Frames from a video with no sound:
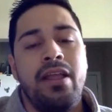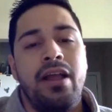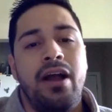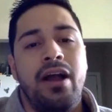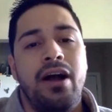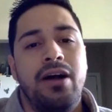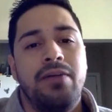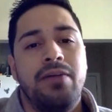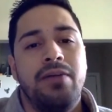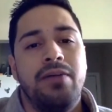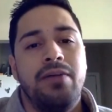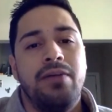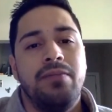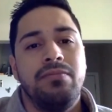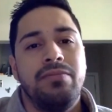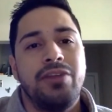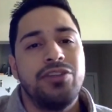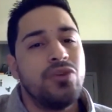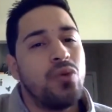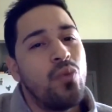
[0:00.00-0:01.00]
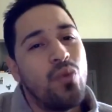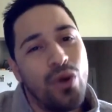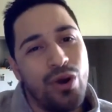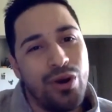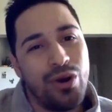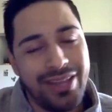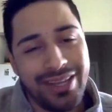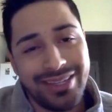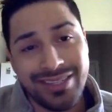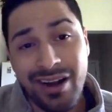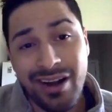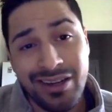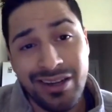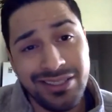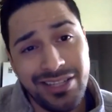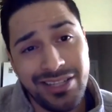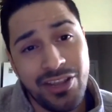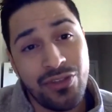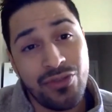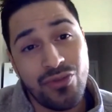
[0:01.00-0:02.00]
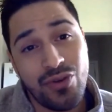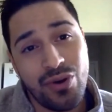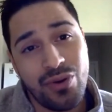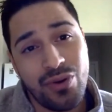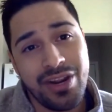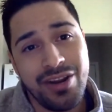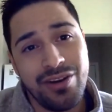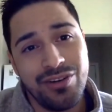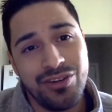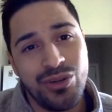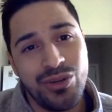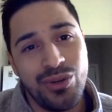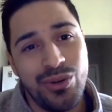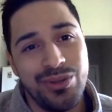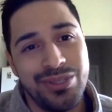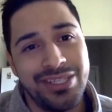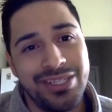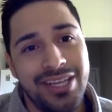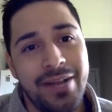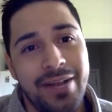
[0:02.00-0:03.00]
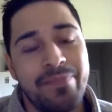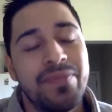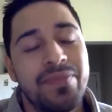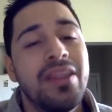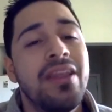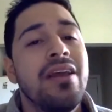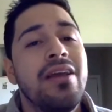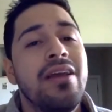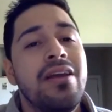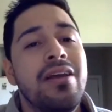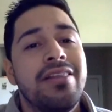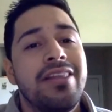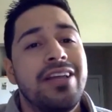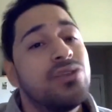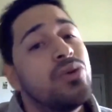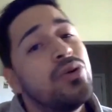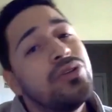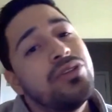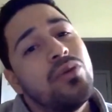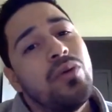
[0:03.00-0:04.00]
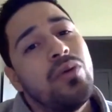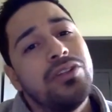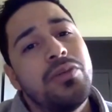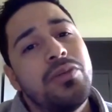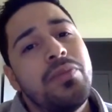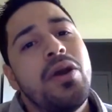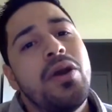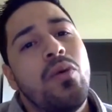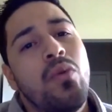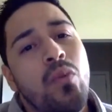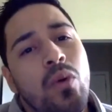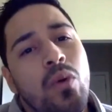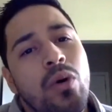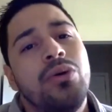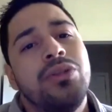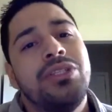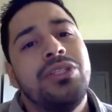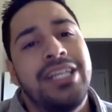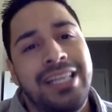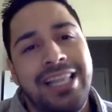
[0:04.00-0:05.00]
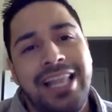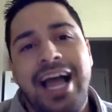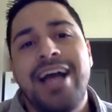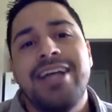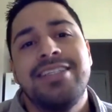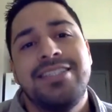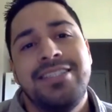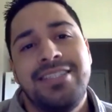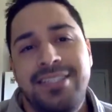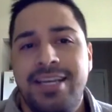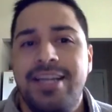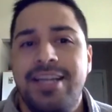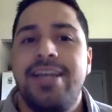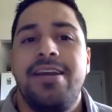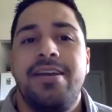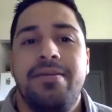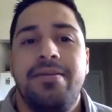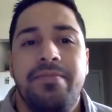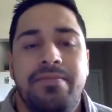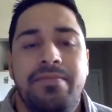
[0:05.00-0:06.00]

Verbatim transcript: Um, there's a word that's constantly thrown here in Tulsa that Tulsa wants to be a world class city.